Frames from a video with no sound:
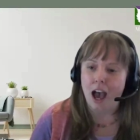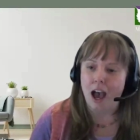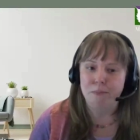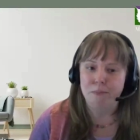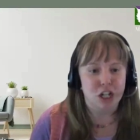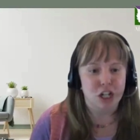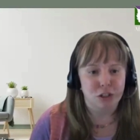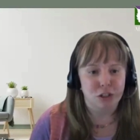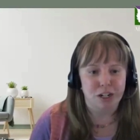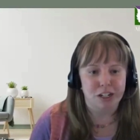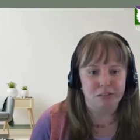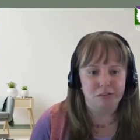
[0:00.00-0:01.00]
Michelle, do you
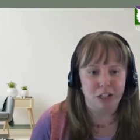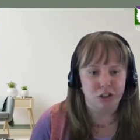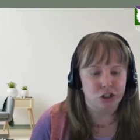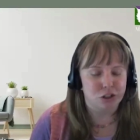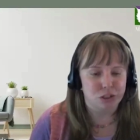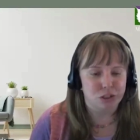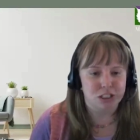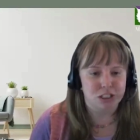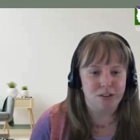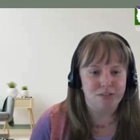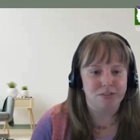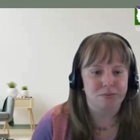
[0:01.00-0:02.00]
want to introduce
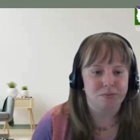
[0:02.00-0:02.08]
yourself?